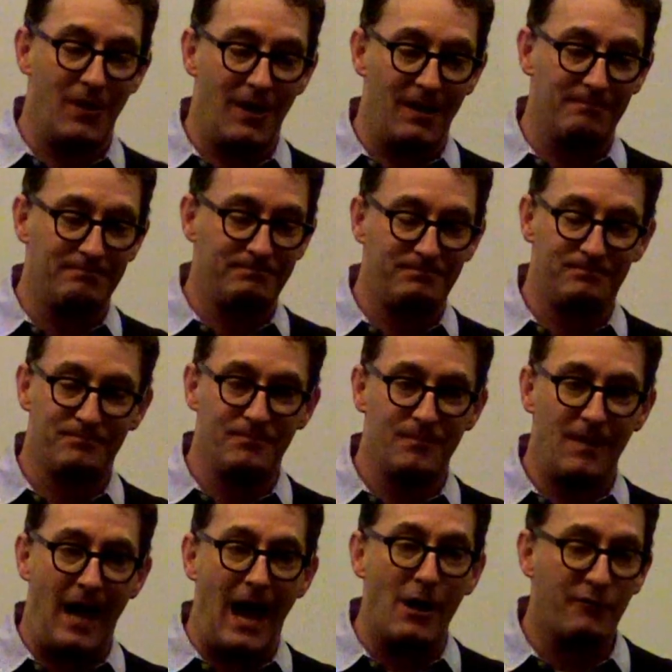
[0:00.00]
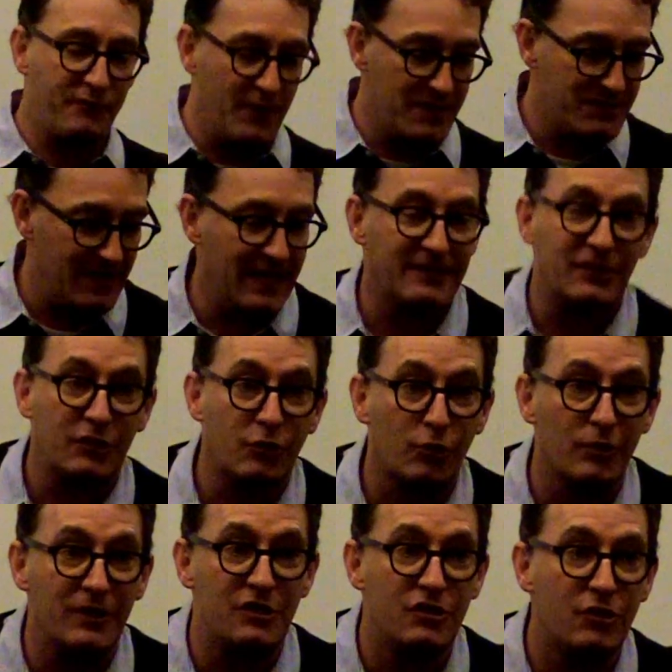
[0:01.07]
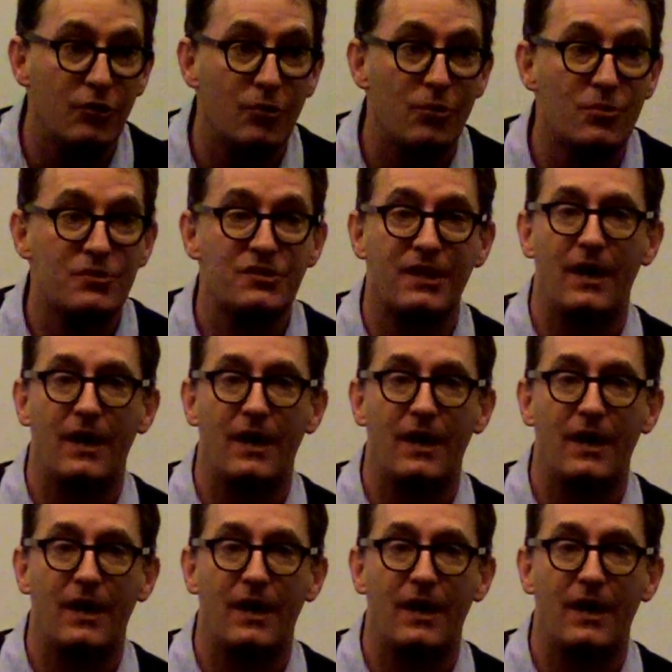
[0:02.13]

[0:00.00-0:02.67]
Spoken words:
outfits. They got the curly shoes.